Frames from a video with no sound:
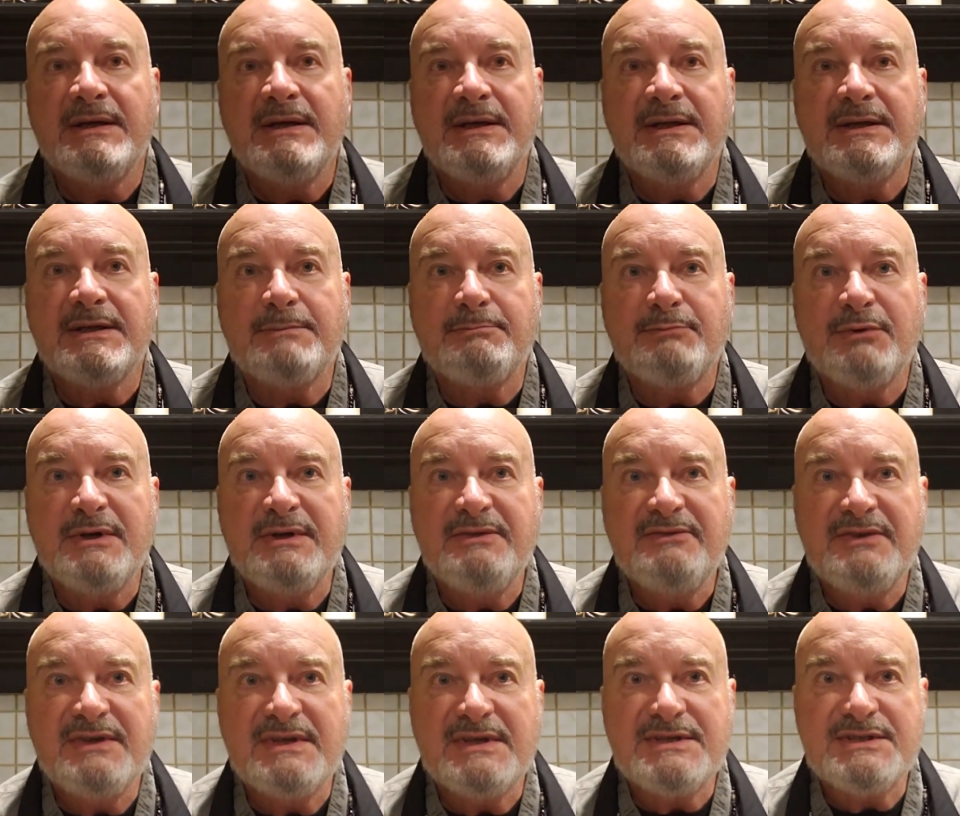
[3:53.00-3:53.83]
In the
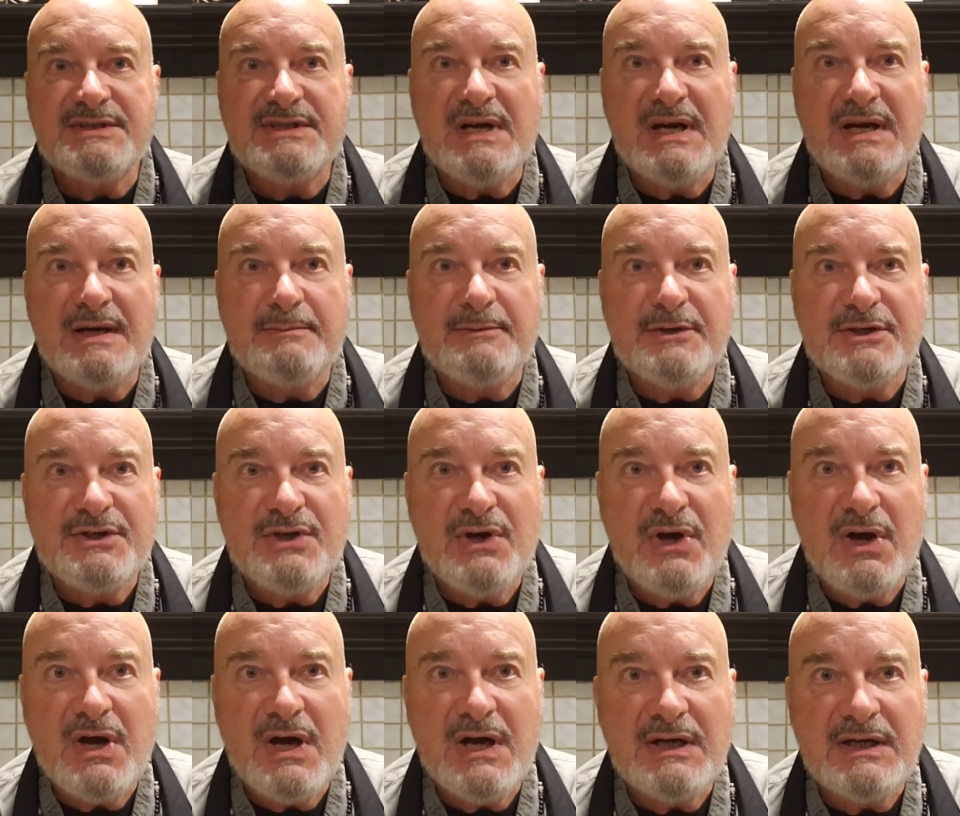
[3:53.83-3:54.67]
previous Dharma
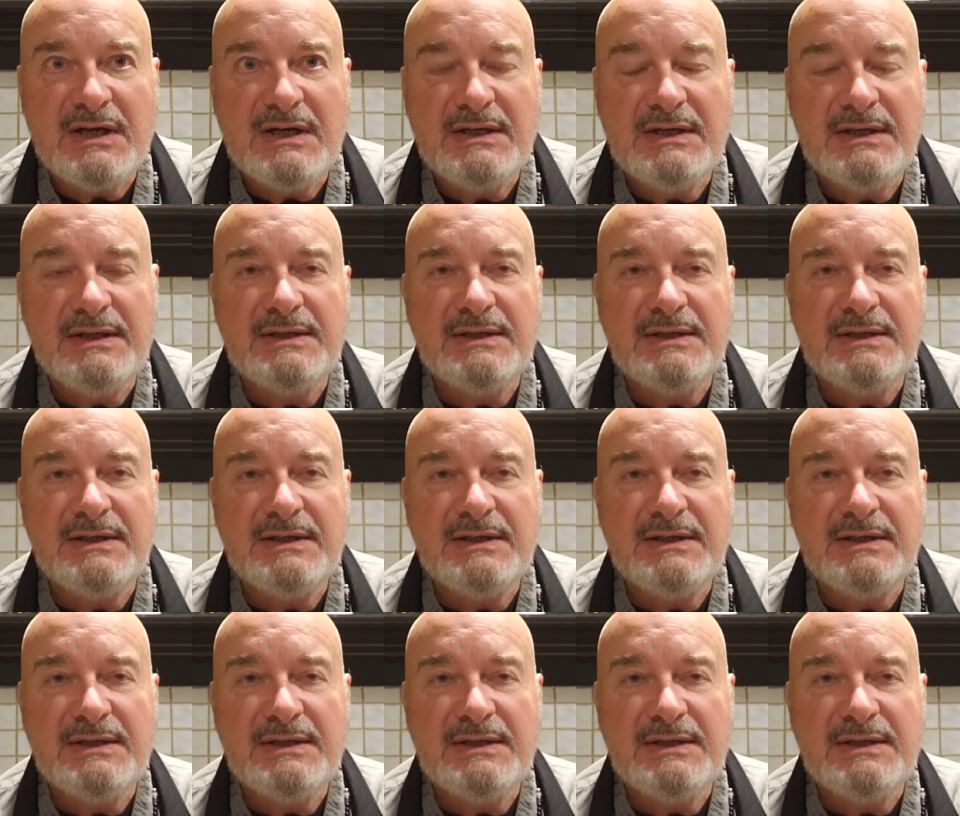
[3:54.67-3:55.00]
talk,